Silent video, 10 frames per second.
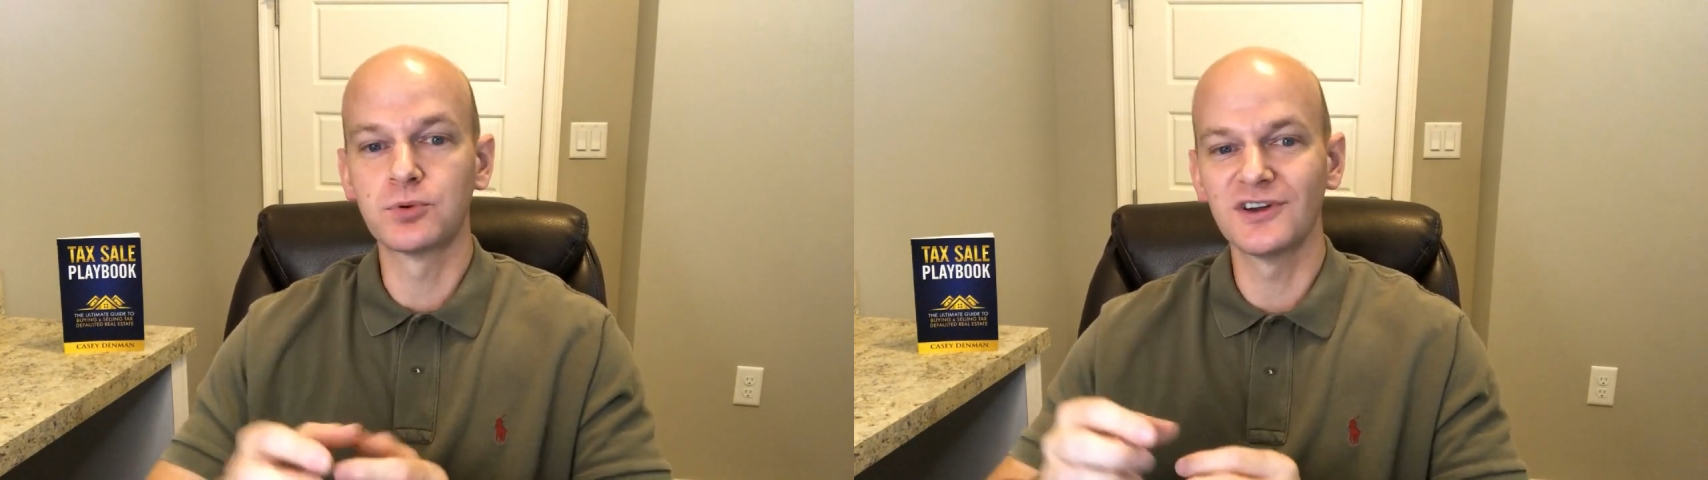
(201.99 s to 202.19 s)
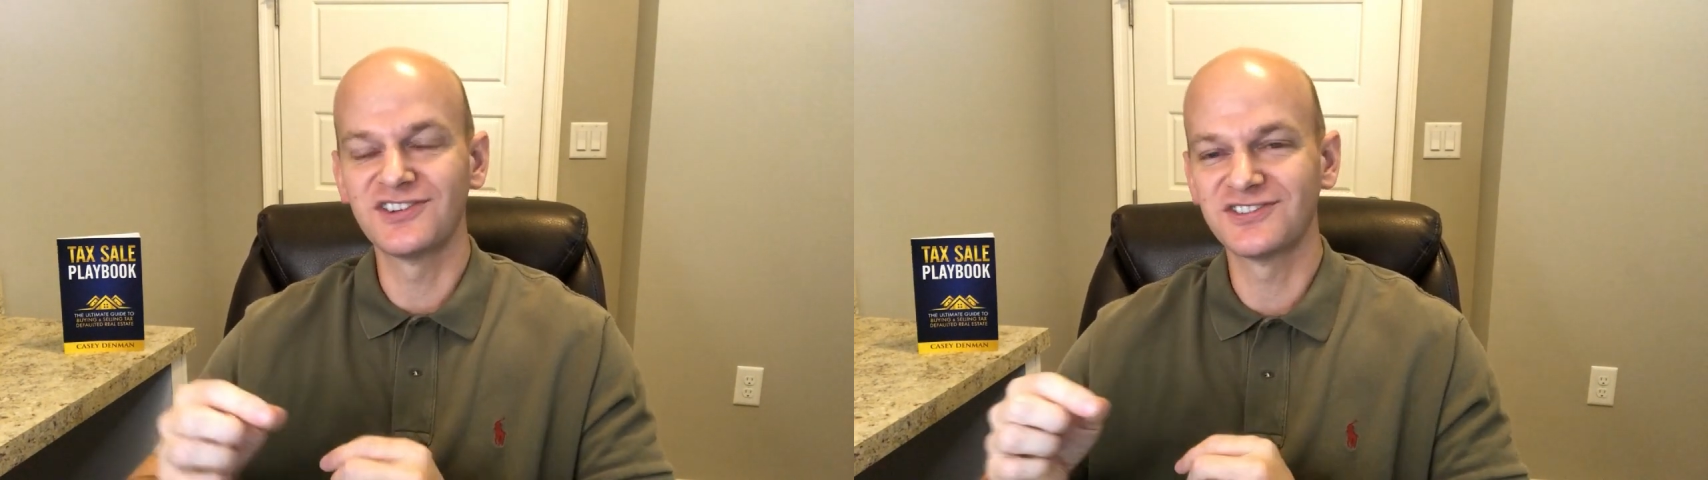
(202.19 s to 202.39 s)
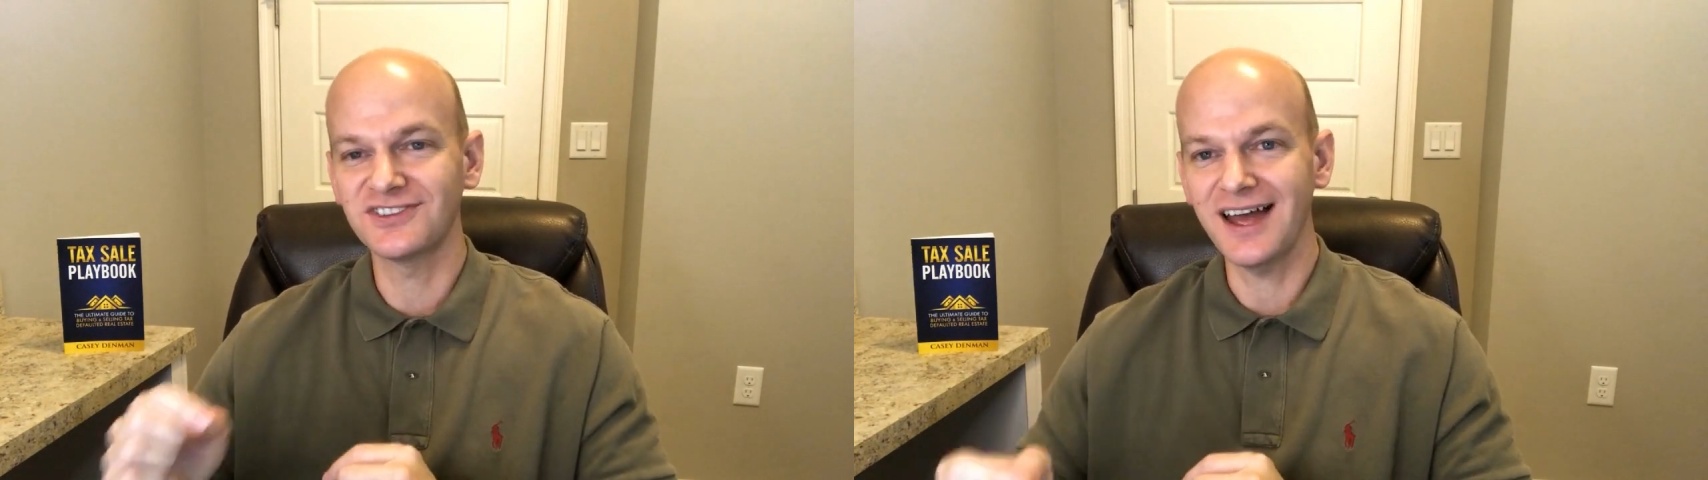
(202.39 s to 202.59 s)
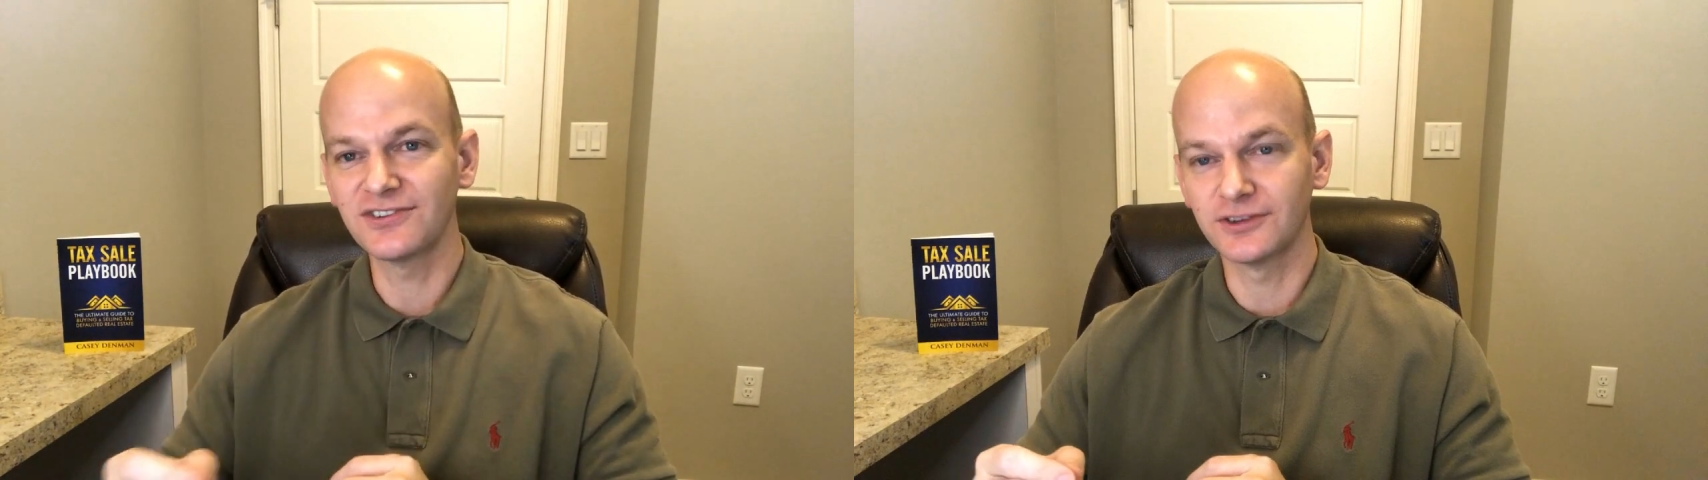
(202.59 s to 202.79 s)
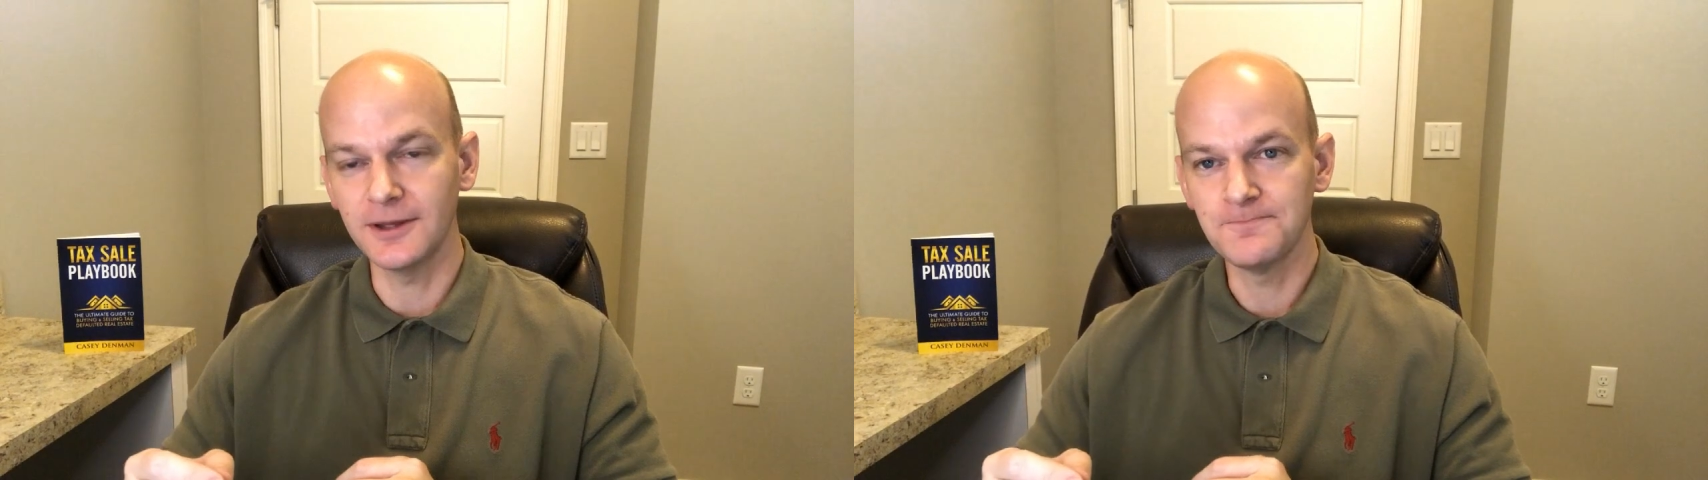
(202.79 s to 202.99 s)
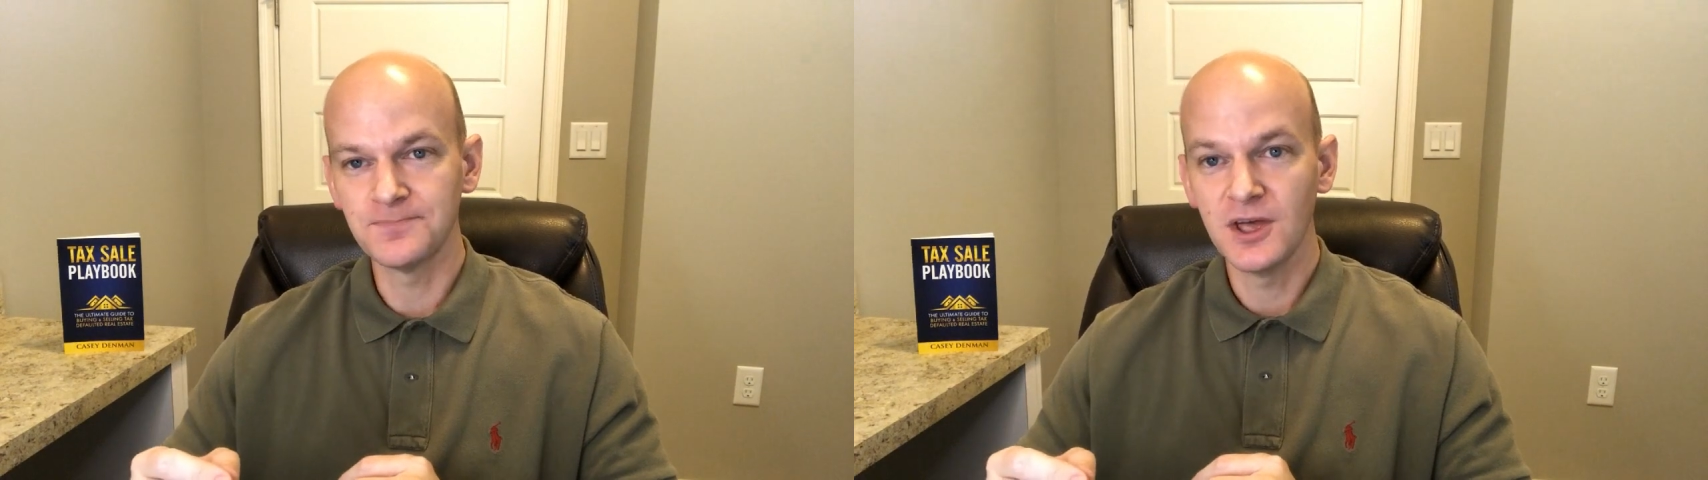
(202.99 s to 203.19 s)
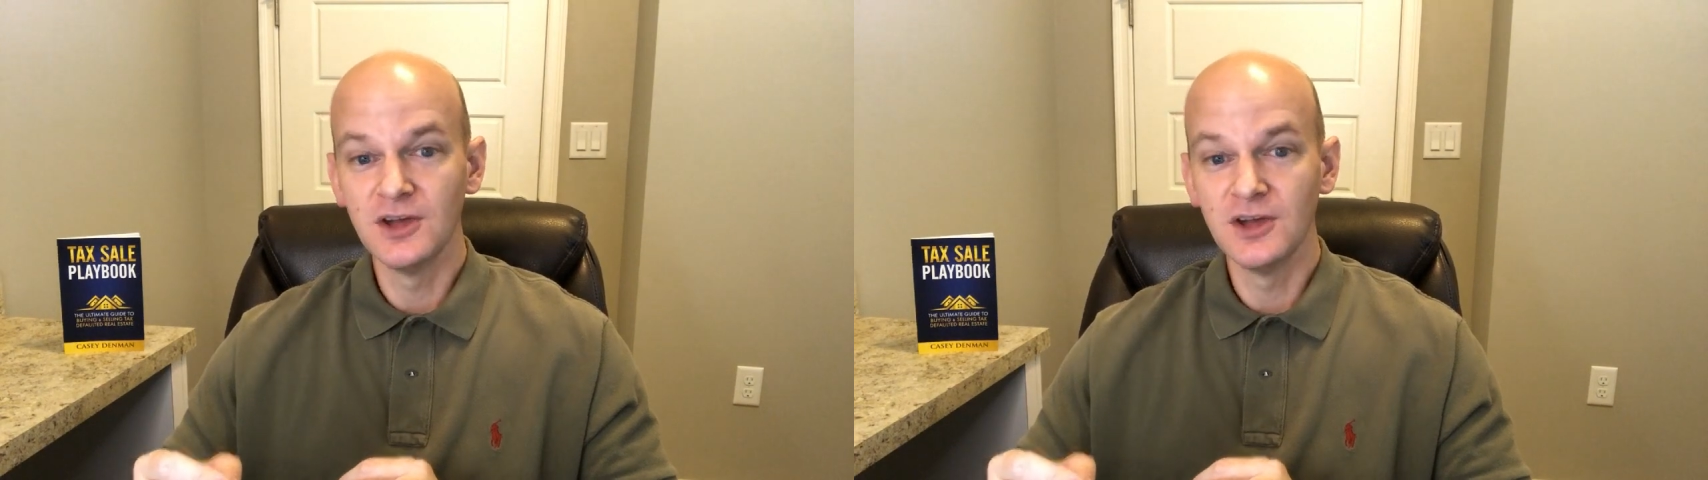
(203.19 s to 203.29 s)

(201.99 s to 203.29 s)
precisely